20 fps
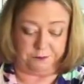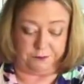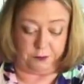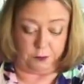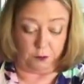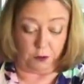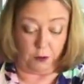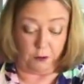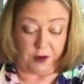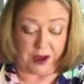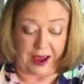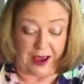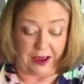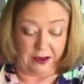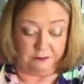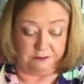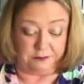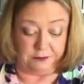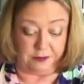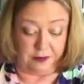what we
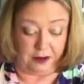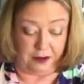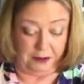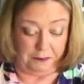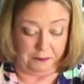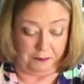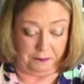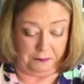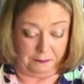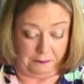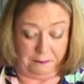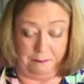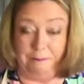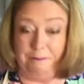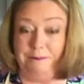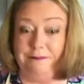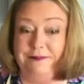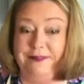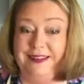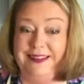have.
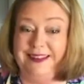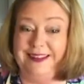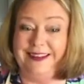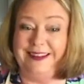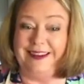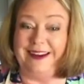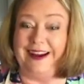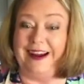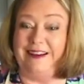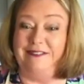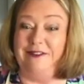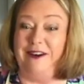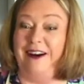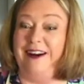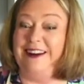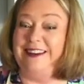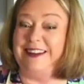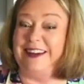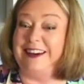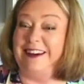I
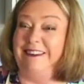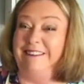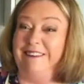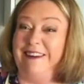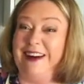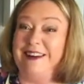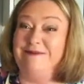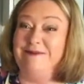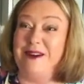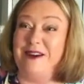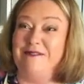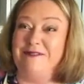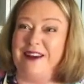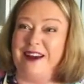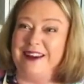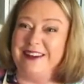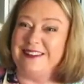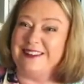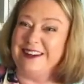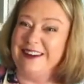find it quite
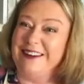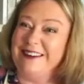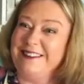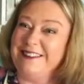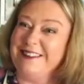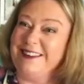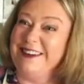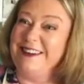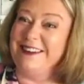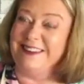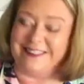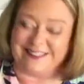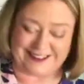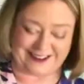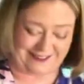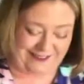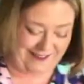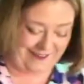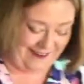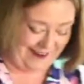moving, so I try not to
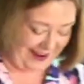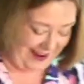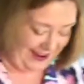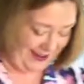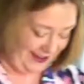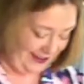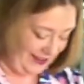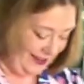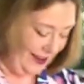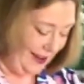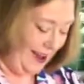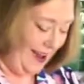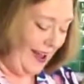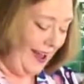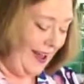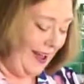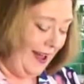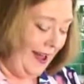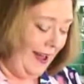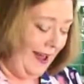cry.
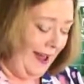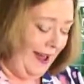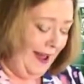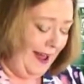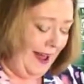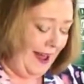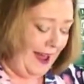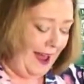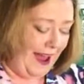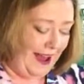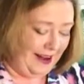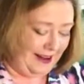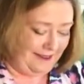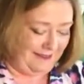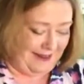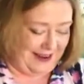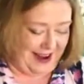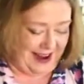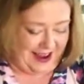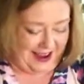
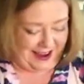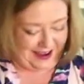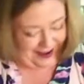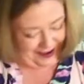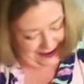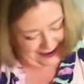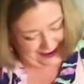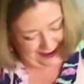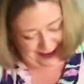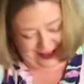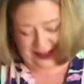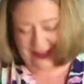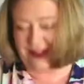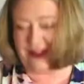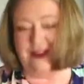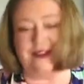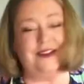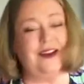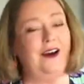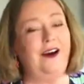Anyway,
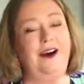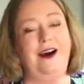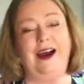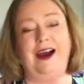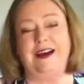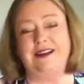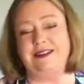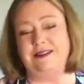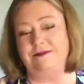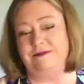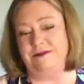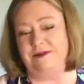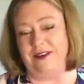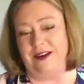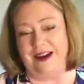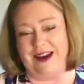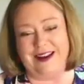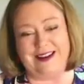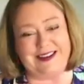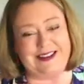the tart hasn't
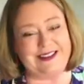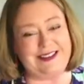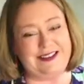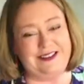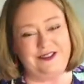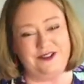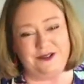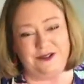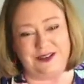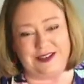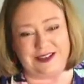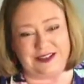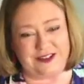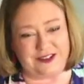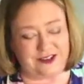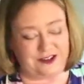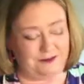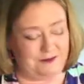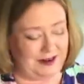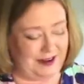fared. It's enjoyed its
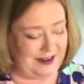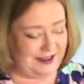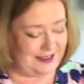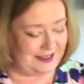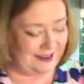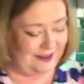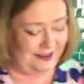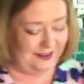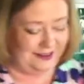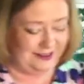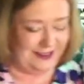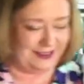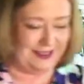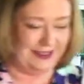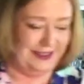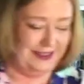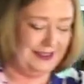2 minute silence.